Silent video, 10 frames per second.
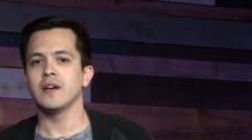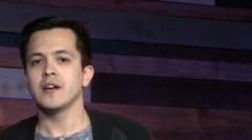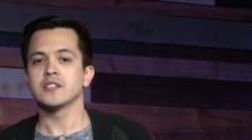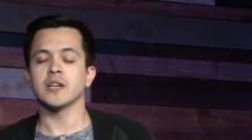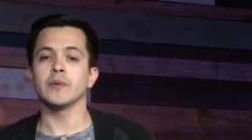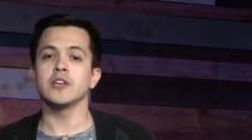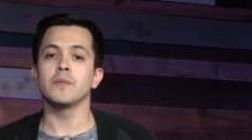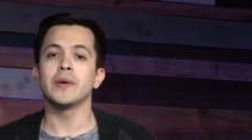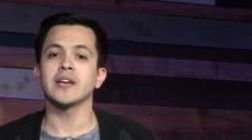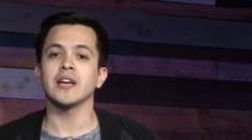Some of you
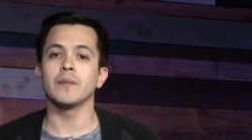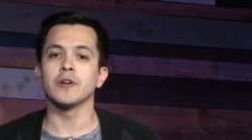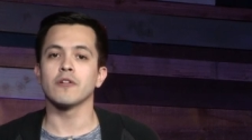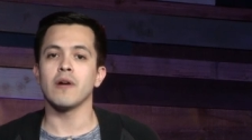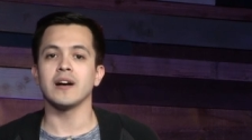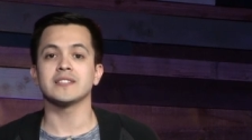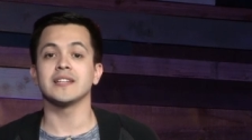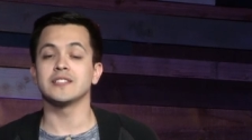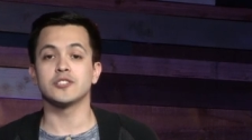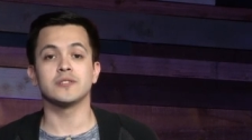picking up your cross
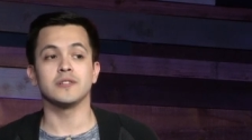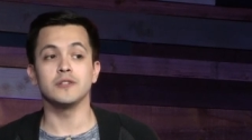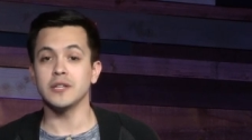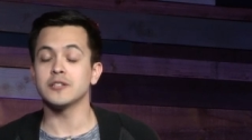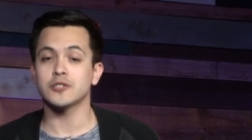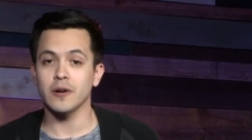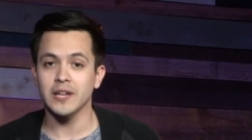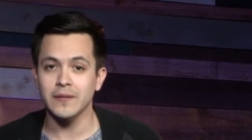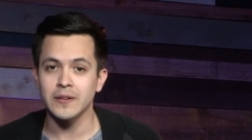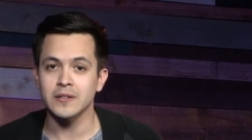is you need to start
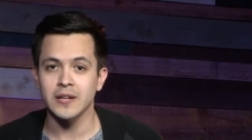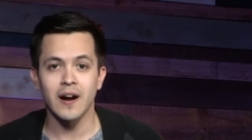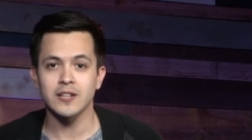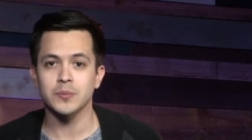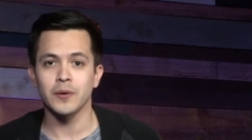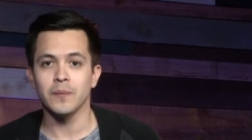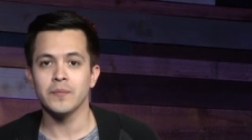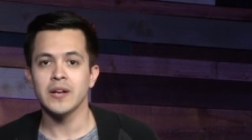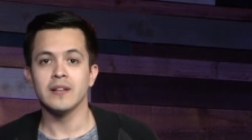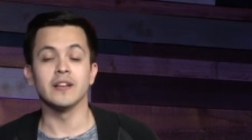giving to the gospel.
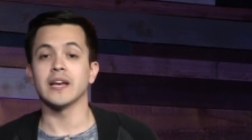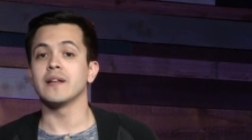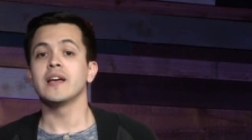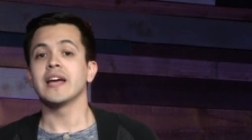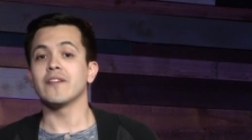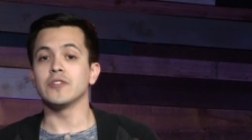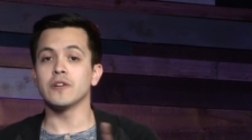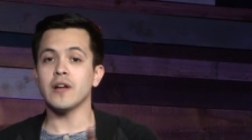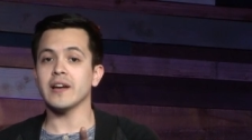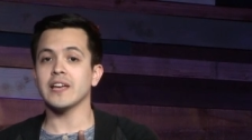Look at if you're
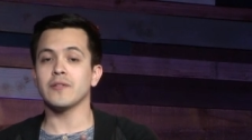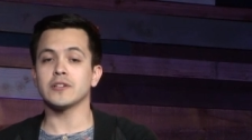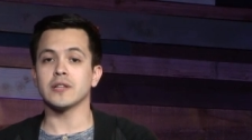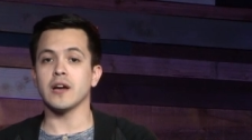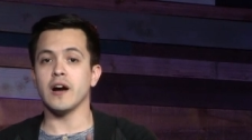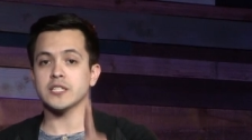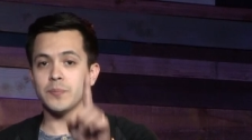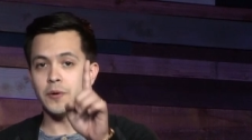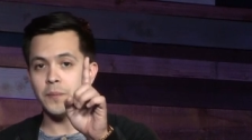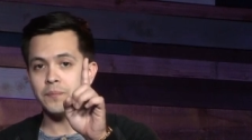not giving to the
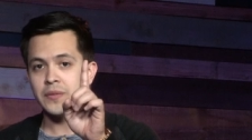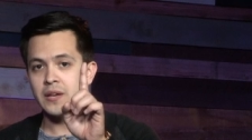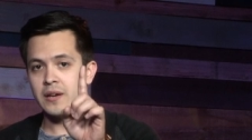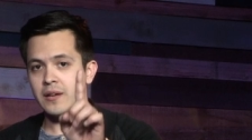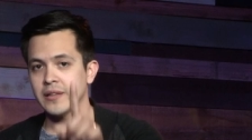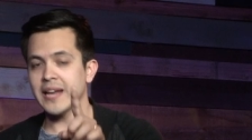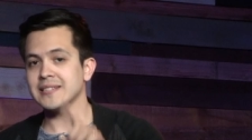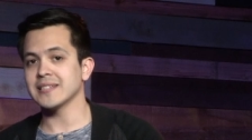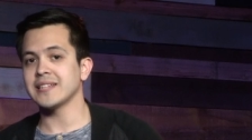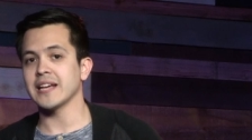gospel, that
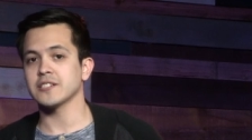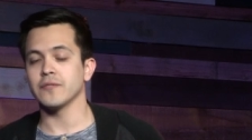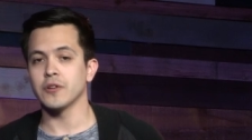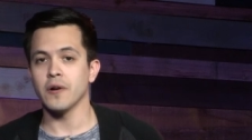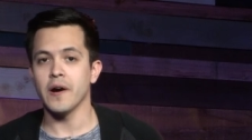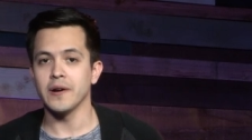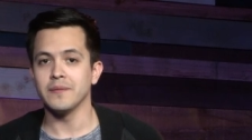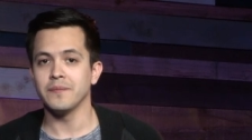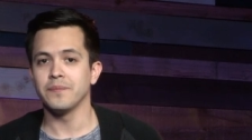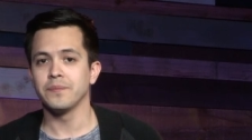is a test of your heart.
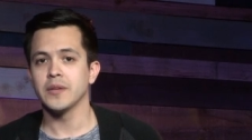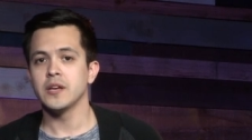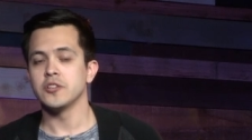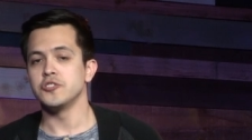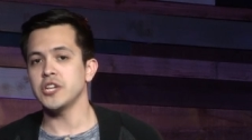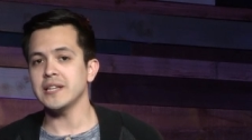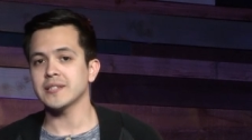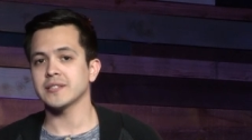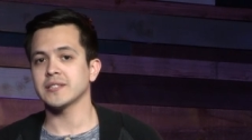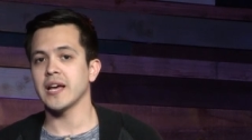
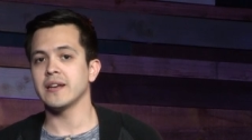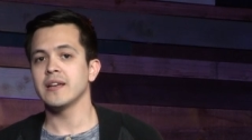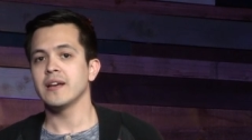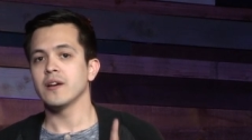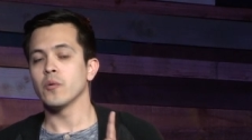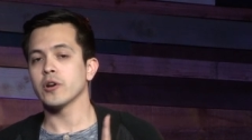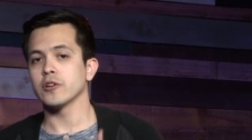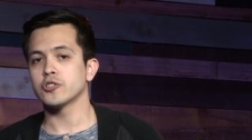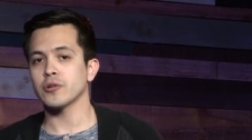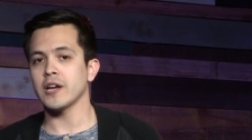Jesus said, Where your
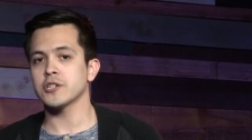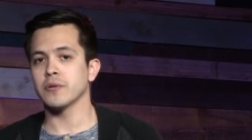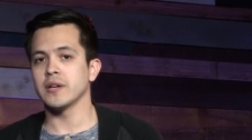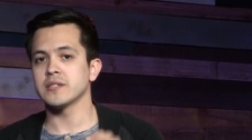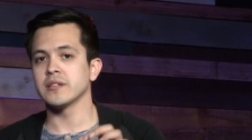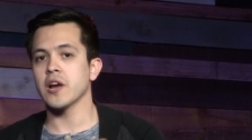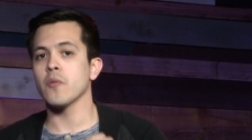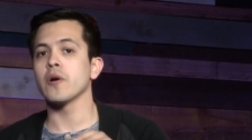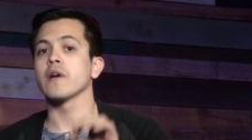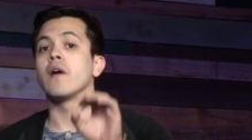treasure is, there
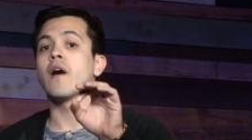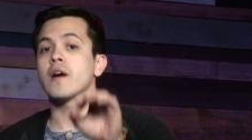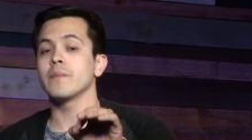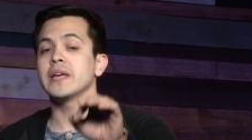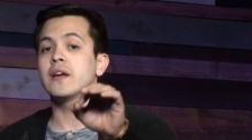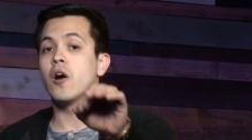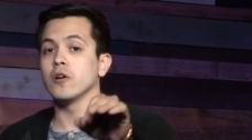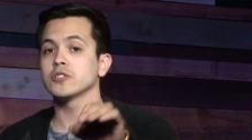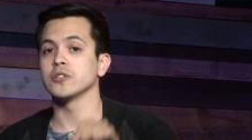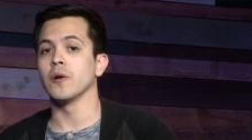will your heart be
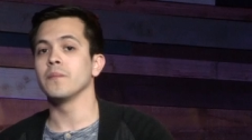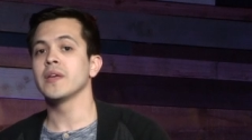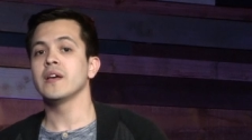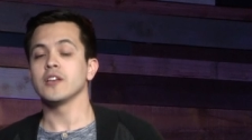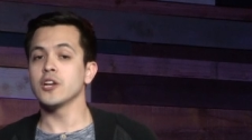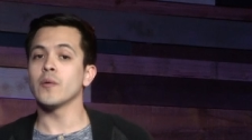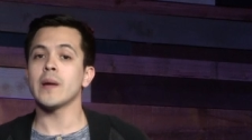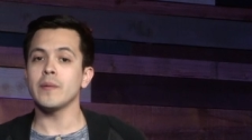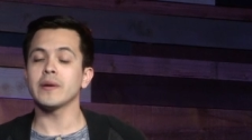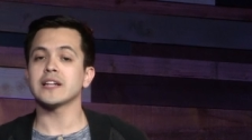also. You know why
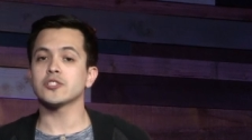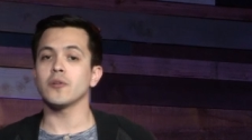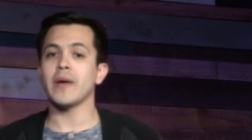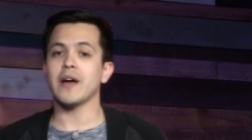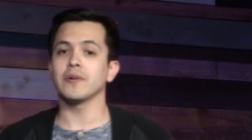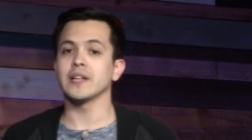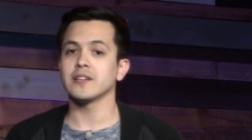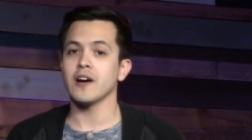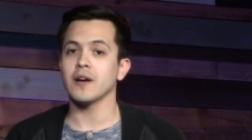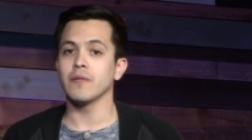people get so mad when they
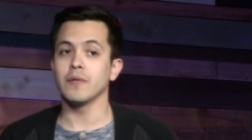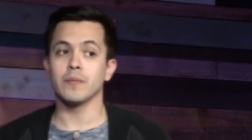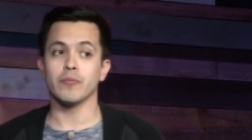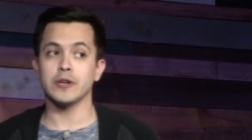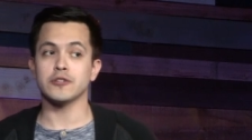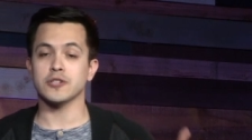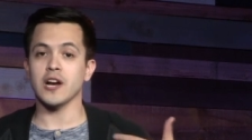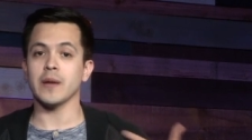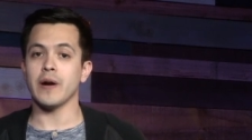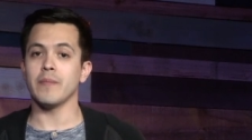talk when preachers
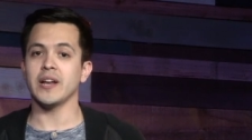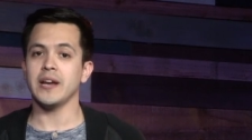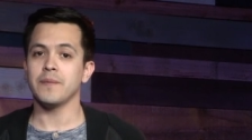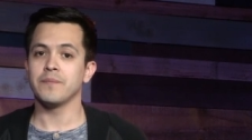talk about money?